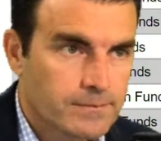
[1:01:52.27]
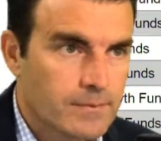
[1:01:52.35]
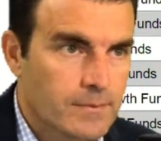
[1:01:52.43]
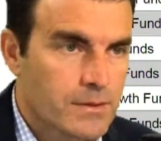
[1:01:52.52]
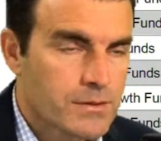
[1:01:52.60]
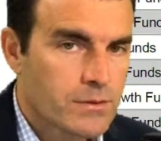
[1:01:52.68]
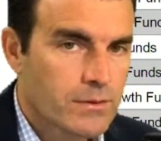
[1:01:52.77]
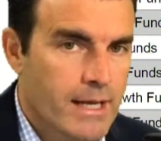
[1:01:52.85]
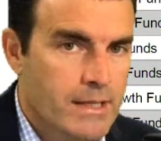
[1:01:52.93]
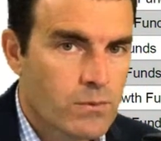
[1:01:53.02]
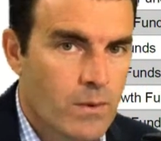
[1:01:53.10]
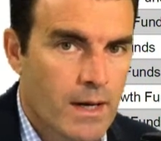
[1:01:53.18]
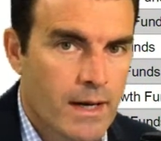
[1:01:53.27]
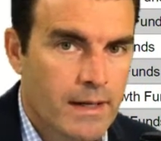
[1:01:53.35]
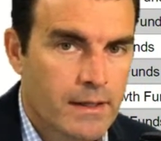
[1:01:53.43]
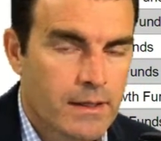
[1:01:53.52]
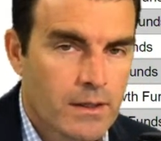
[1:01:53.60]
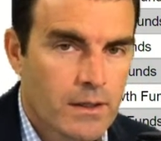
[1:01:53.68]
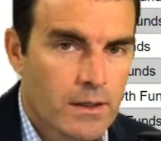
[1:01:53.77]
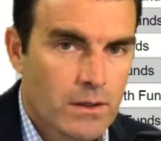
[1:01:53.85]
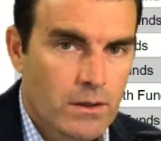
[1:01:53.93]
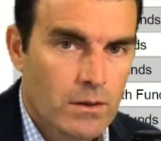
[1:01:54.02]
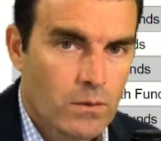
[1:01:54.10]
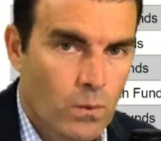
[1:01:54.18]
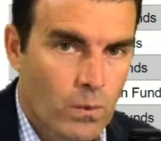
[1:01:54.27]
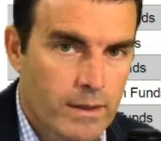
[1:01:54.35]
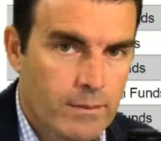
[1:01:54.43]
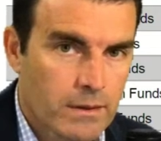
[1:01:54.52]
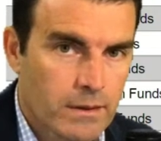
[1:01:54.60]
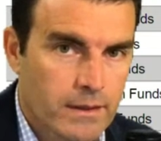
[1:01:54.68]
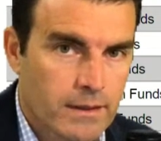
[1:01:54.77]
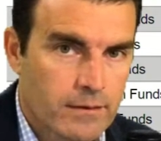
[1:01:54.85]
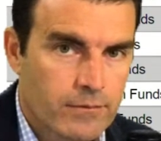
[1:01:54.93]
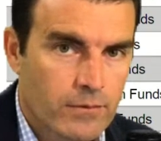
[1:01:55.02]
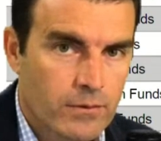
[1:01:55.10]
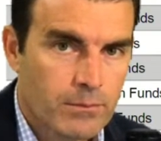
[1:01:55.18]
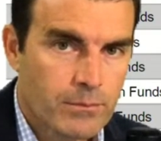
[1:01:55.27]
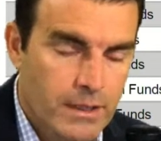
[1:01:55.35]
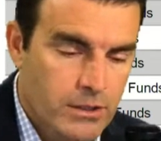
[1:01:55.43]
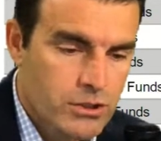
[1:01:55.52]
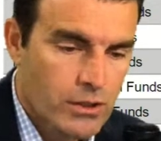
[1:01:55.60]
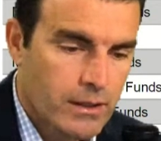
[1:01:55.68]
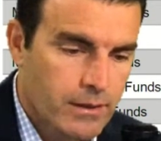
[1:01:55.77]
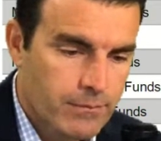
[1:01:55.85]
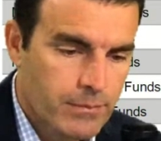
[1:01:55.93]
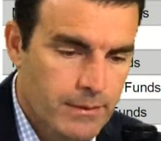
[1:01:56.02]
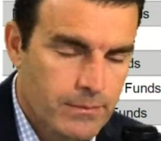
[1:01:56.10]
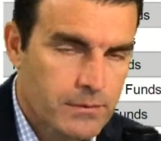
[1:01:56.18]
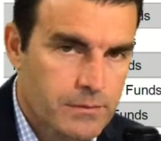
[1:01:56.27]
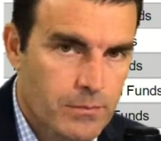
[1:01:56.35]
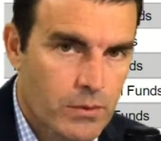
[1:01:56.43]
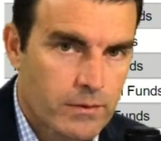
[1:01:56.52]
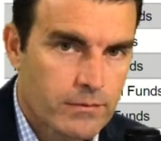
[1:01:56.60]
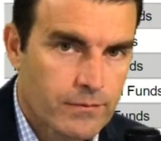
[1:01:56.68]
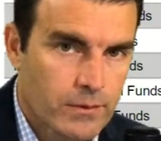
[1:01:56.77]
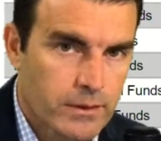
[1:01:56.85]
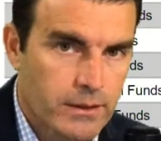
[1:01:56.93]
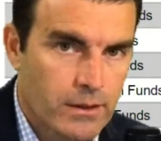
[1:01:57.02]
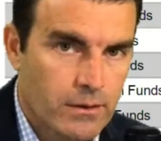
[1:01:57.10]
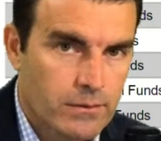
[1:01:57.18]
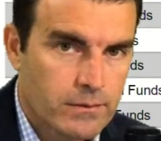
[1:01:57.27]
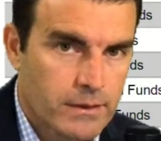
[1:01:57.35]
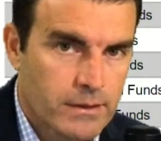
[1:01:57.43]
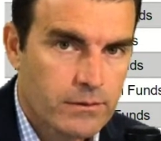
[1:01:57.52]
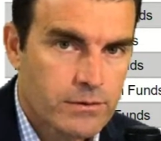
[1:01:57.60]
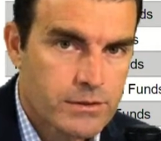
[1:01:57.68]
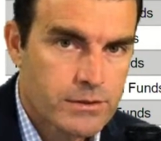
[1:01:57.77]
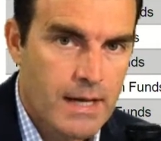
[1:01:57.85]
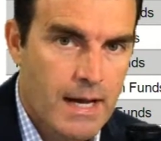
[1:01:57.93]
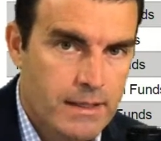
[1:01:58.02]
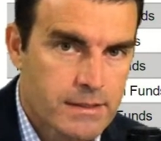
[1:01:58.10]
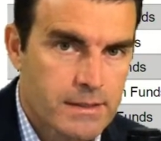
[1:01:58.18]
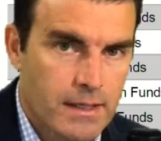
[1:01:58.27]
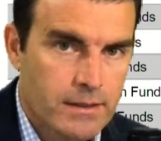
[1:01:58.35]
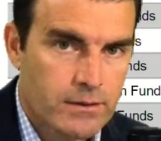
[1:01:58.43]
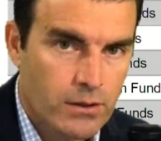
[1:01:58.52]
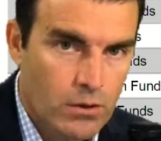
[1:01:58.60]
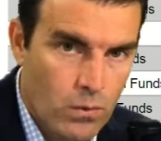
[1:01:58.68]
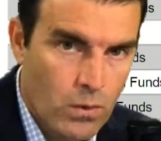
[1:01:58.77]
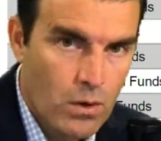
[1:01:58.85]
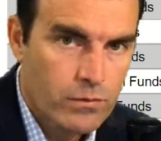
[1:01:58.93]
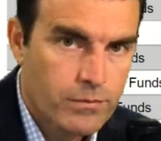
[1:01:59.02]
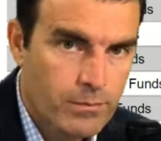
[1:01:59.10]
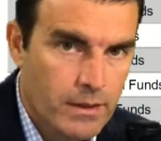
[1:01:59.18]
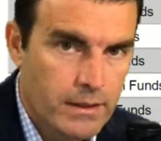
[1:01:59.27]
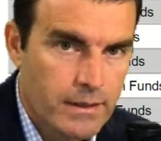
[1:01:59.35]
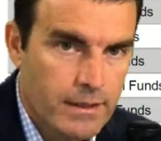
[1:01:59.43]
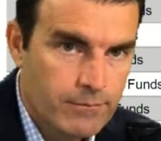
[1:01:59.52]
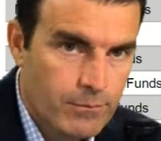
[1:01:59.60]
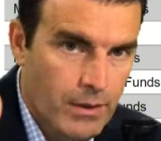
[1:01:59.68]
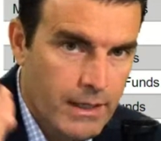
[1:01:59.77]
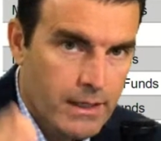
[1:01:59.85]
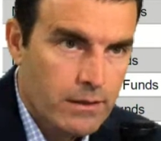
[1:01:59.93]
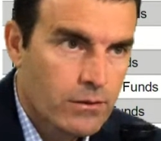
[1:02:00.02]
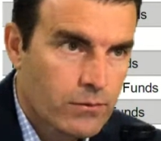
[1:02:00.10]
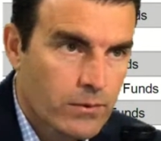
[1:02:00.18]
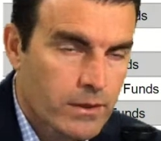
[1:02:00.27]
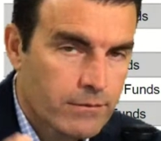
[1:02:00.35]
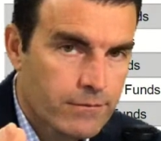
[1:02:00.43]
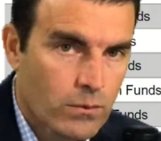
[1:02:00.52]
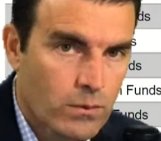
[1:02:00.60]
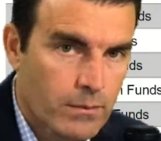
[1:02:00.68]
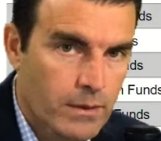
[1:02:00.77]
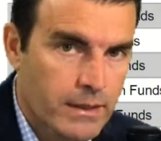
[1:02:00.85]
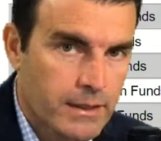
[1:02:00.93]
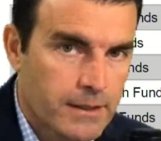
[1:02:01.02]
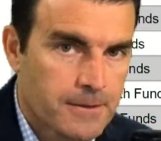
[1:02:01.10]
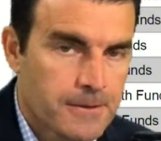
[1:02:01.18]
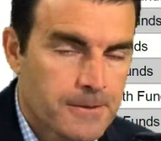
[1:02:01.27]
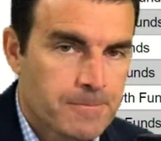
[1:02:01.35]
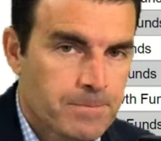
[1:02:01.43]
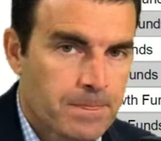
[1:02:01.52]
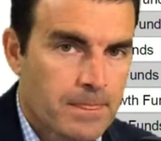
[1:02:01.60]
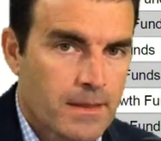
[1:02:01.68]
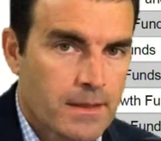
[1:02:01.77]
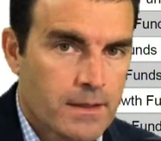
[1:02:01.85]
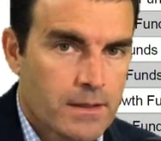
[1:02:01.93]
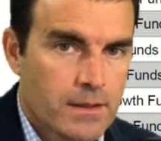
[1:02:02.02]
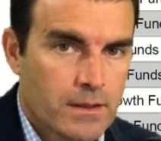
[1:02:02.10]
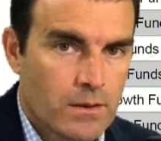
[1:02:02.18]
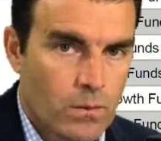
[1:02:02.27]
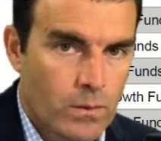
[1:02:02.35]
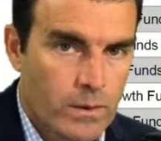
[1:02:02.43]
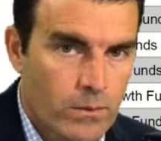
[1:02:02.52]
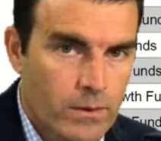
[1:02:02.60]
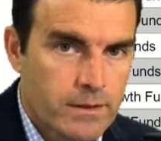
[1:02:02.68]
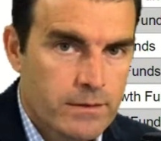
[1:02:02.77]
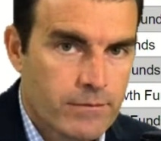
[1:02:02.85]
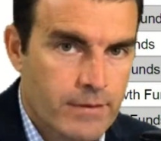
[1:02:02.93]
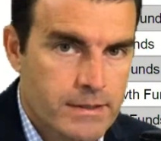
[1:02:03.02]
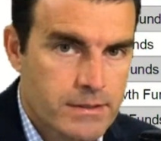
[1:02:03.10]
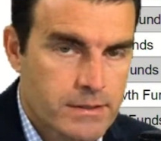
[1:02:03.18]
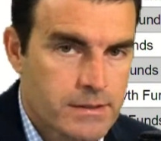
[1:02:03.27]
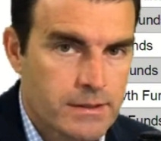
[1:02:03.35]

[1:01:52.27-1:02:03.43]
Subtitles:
So that's why we believe for a big chunk of people's portfolio in their stock side, their growth money, that bucket 3, 4 money, we want to invest just in